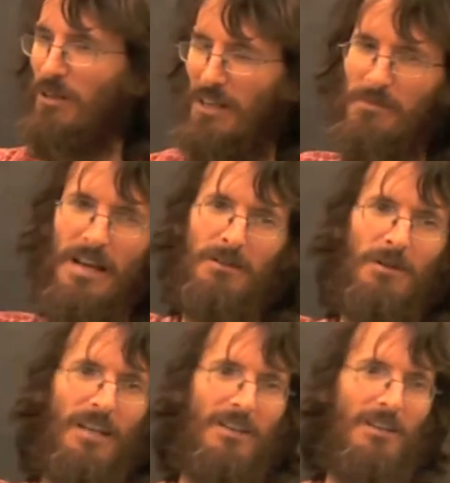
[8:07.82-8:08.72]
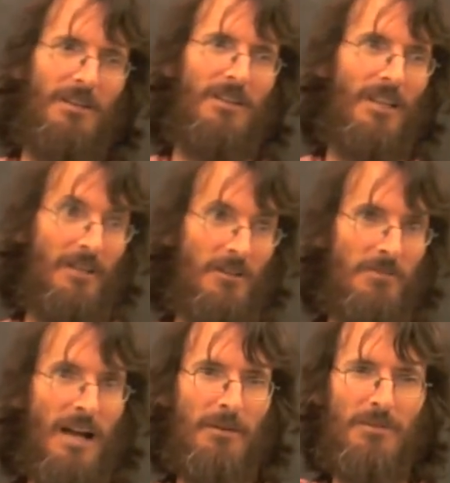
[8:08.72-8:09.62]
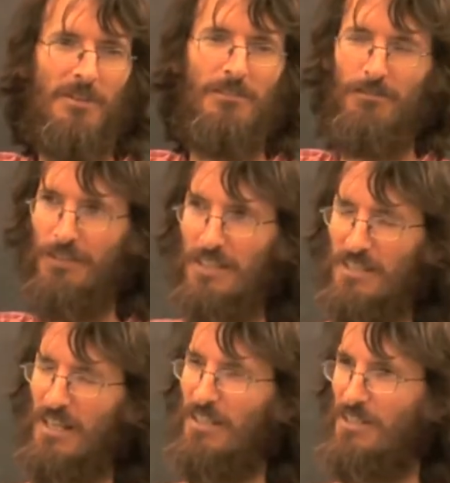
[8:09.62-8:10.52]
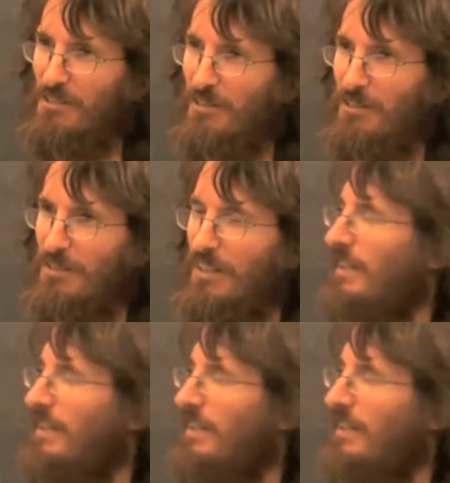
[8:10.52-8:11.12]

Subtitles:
going back by a linear map, v is non-zero,